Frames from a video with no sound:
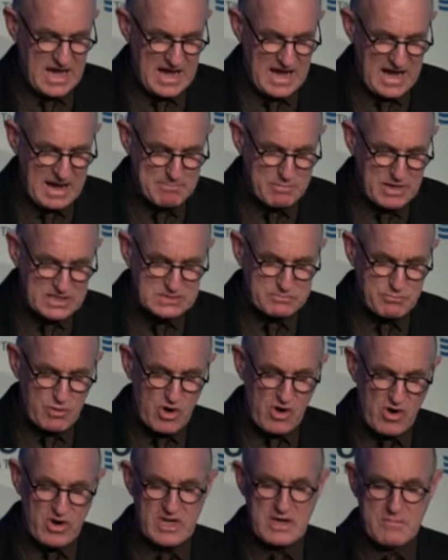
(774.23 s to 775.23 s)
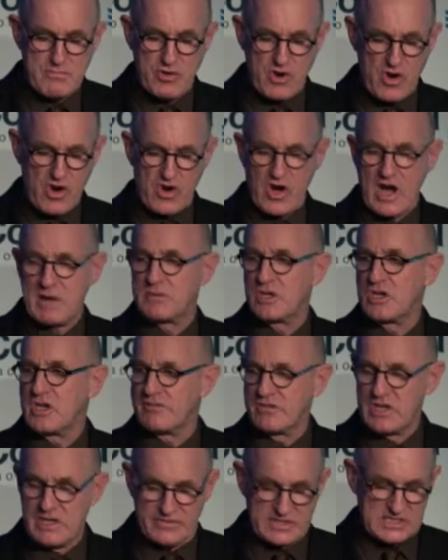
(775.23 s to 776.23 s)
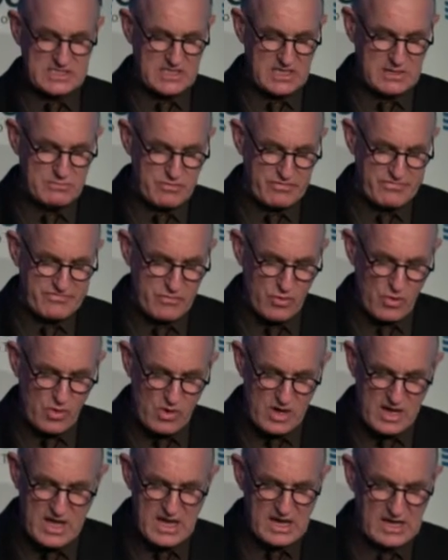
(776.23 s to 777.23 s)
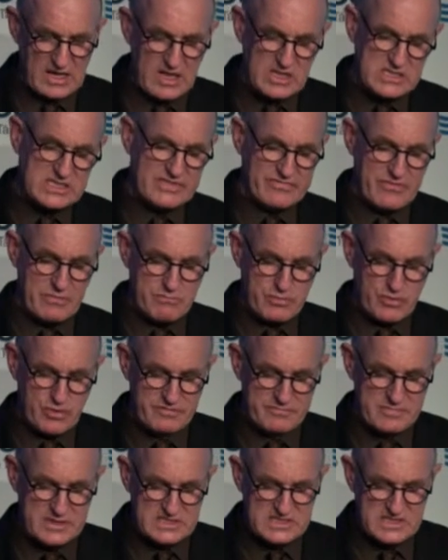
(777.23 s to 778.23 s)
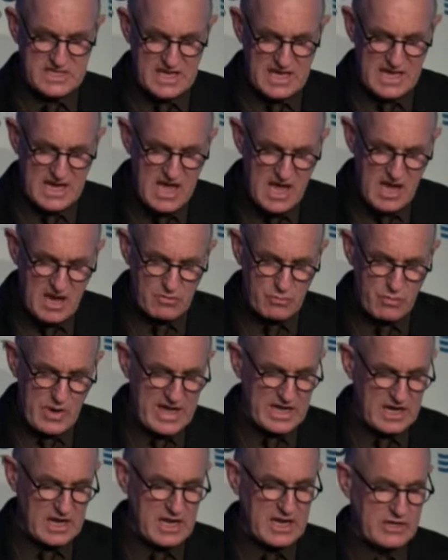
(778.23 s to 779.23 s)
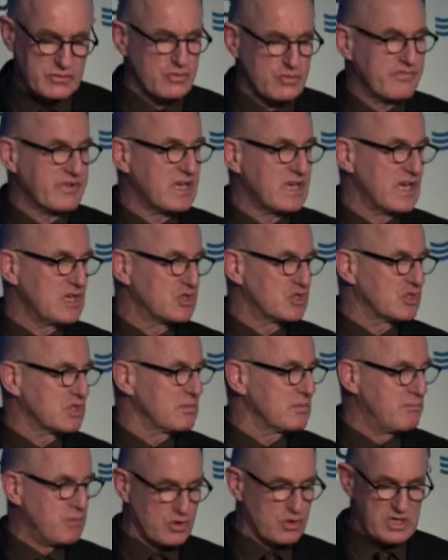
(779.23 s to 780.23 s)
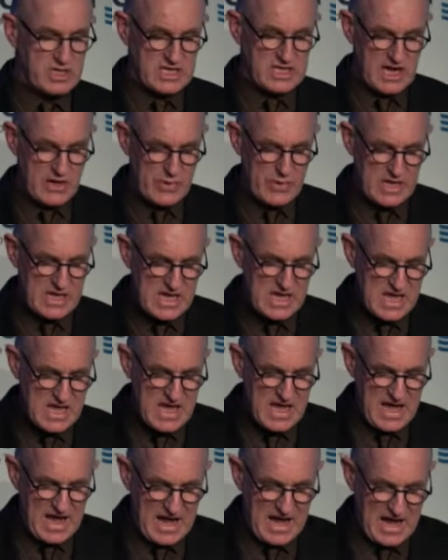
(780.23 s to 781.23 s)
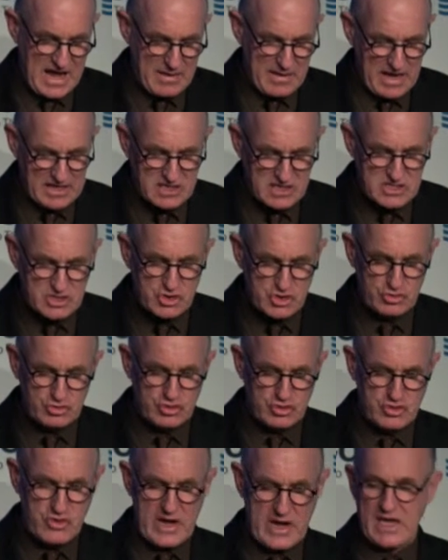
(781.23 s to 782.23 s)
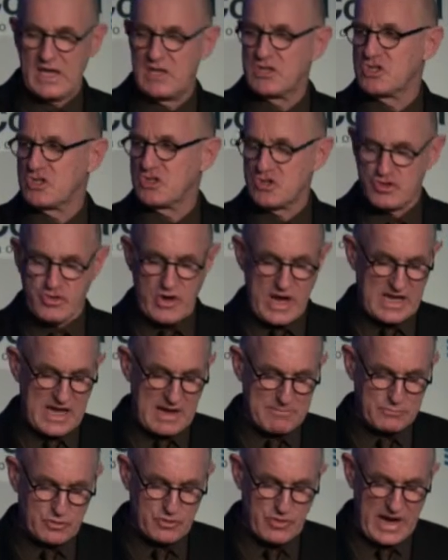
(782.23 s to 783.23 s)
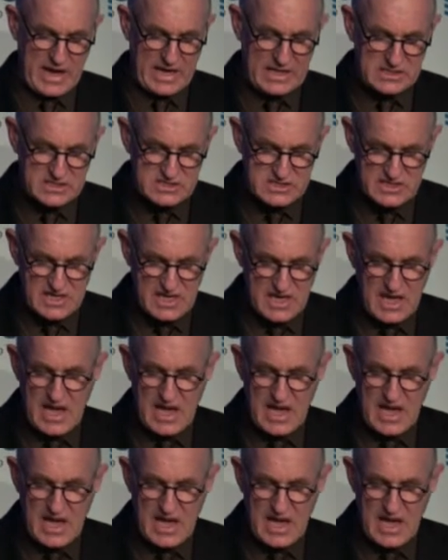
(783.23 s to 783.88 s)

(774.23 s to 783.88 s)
a bus priority program that you've never seen before, lots of improvements there, rail electrification to Pukekohe, and additional trains and track upgrades.